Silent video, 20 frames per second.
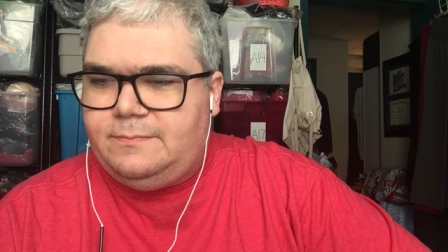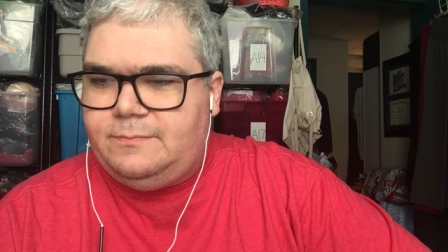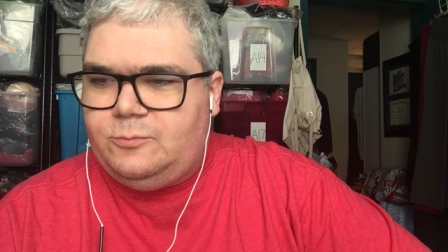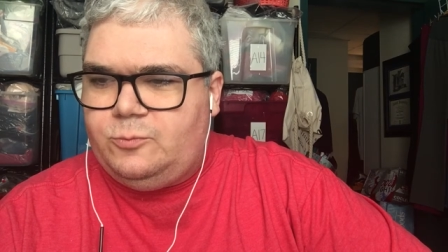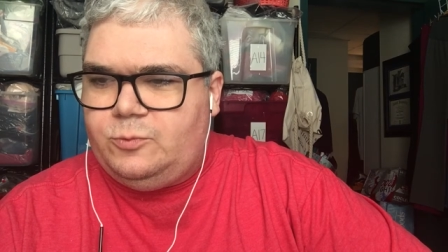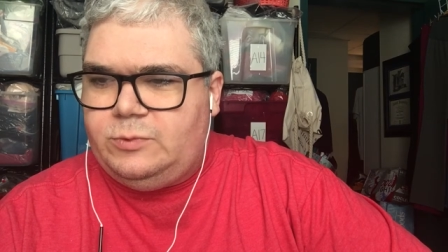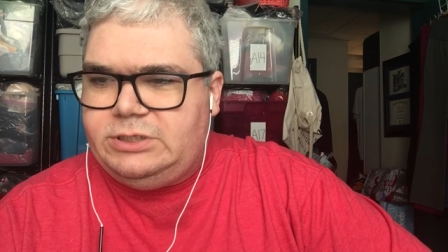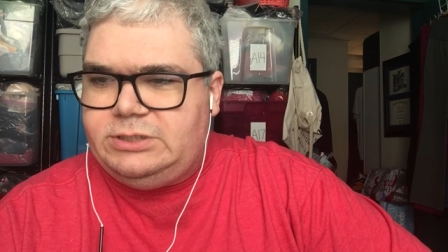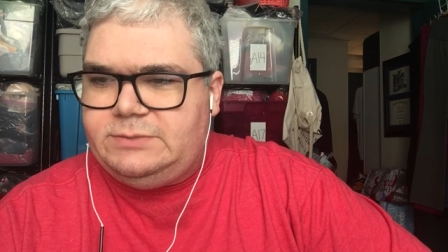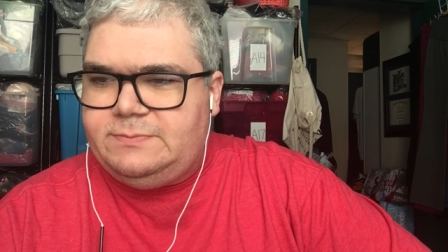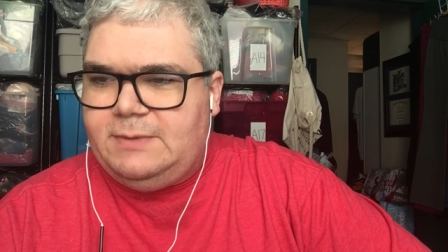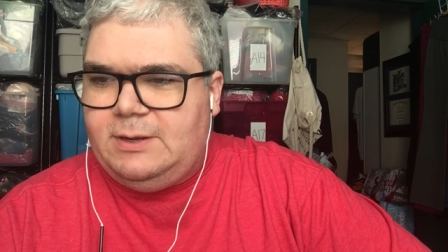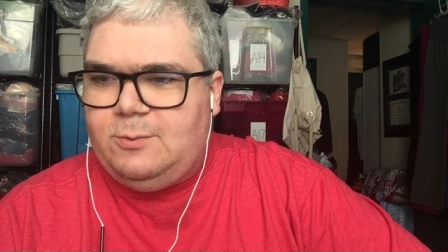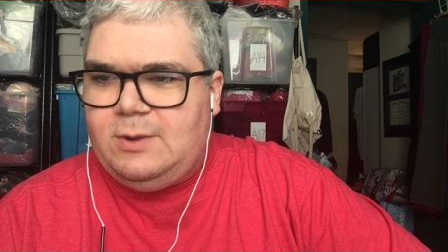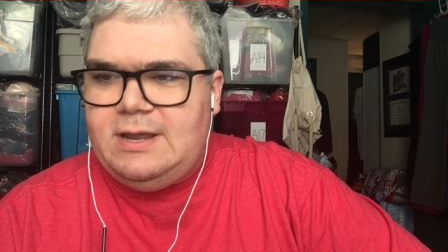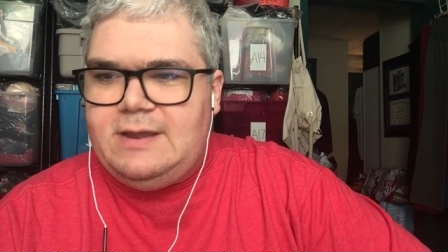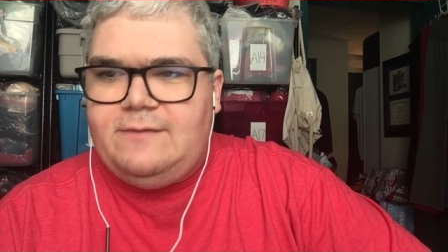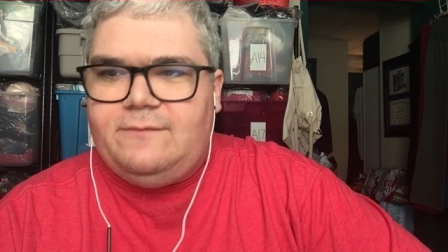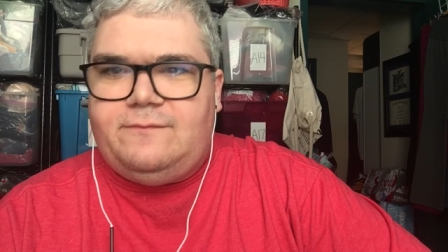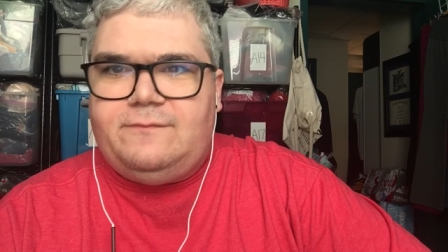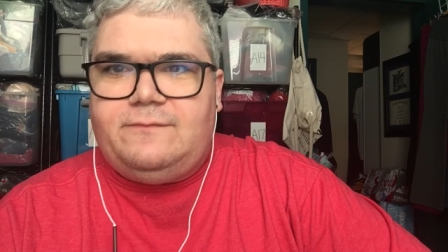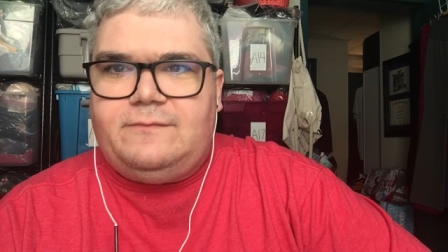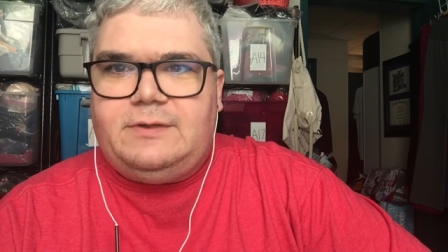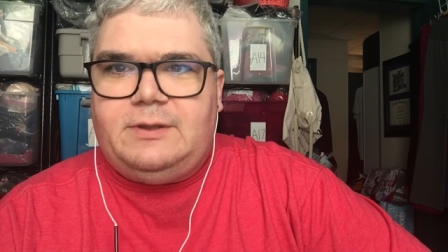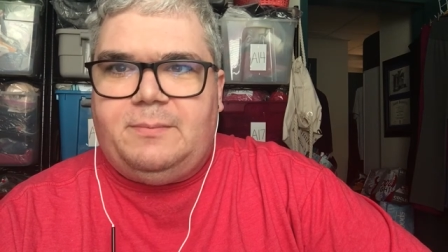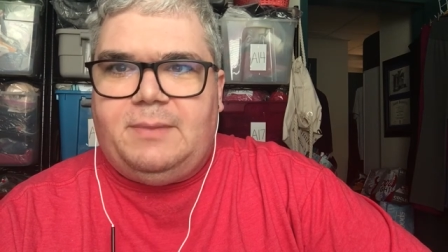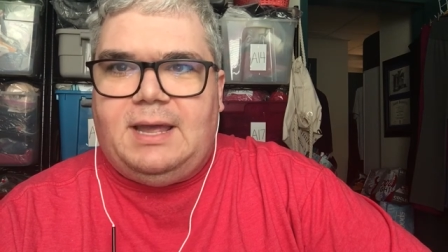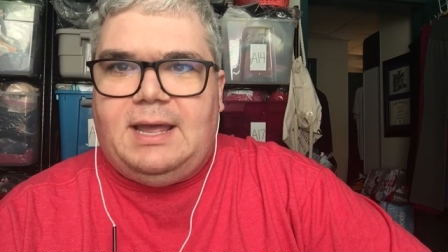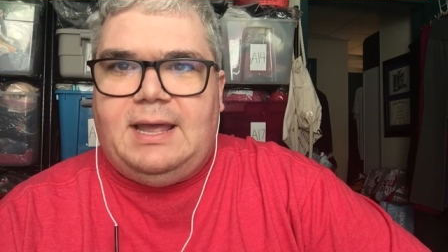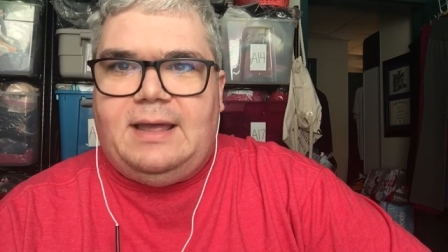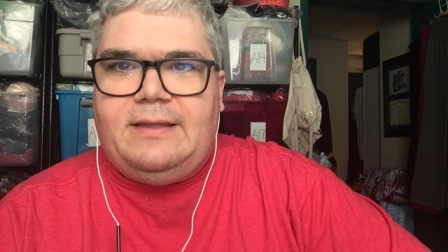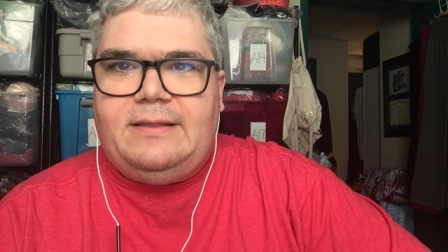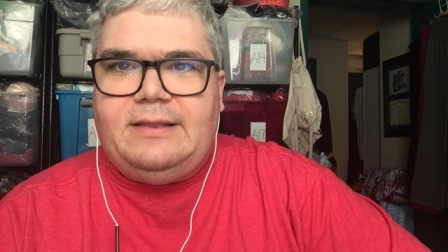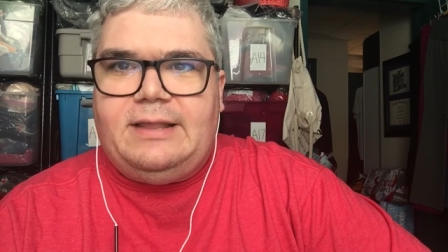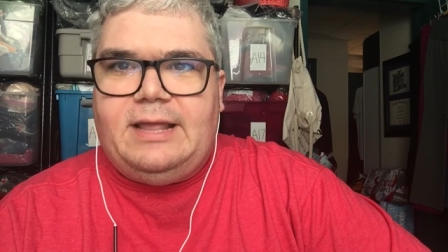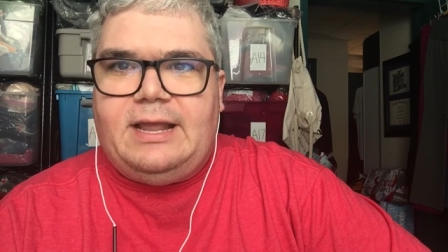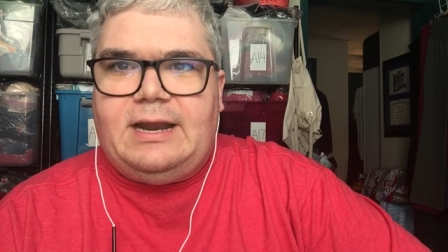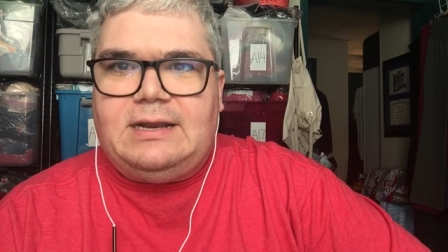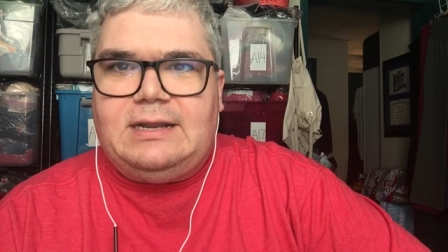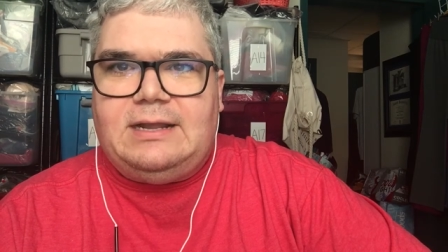Wished my wife goodbye,
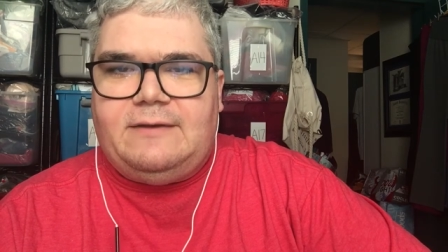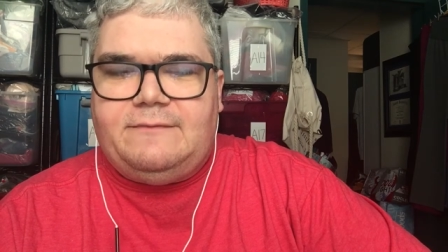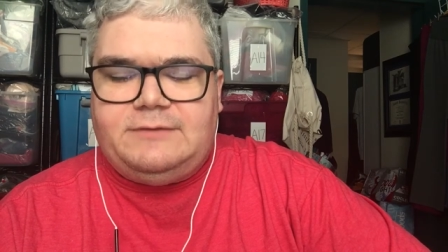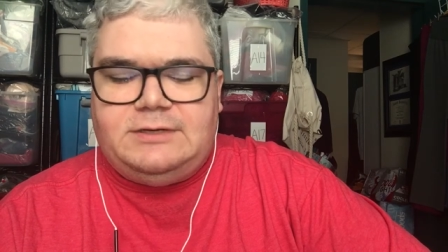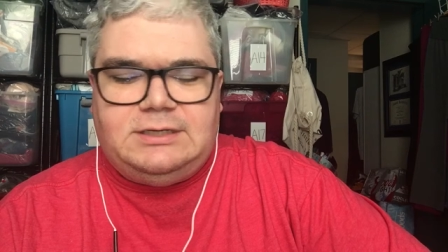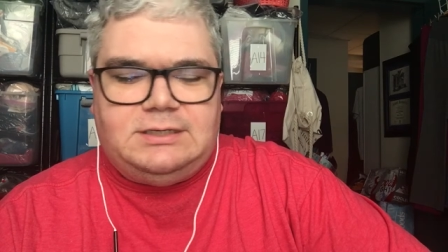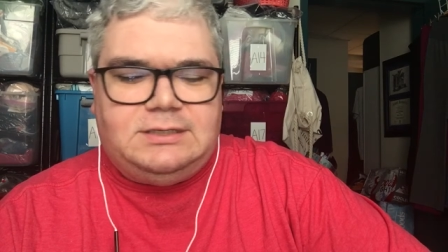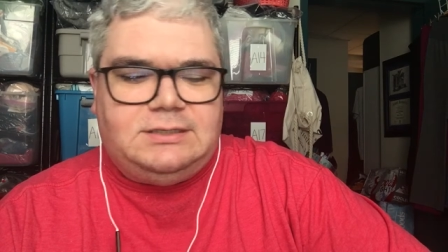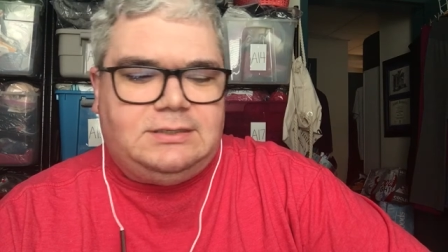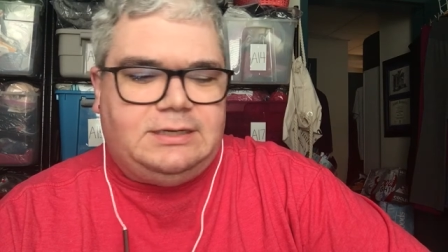that I loved her,